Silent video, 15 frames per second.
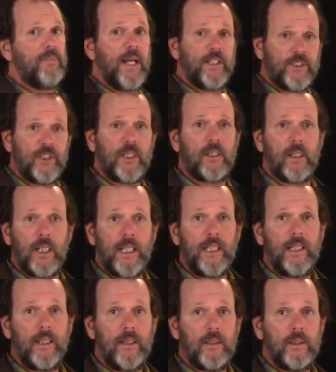
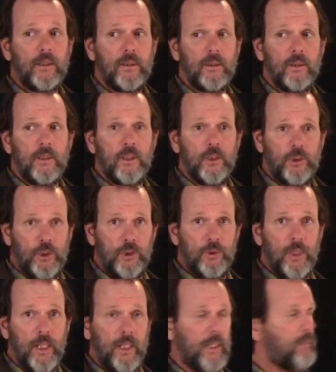basically
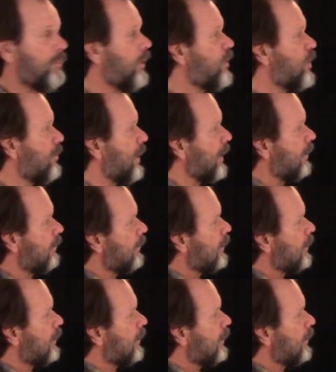Judah and Benjamin.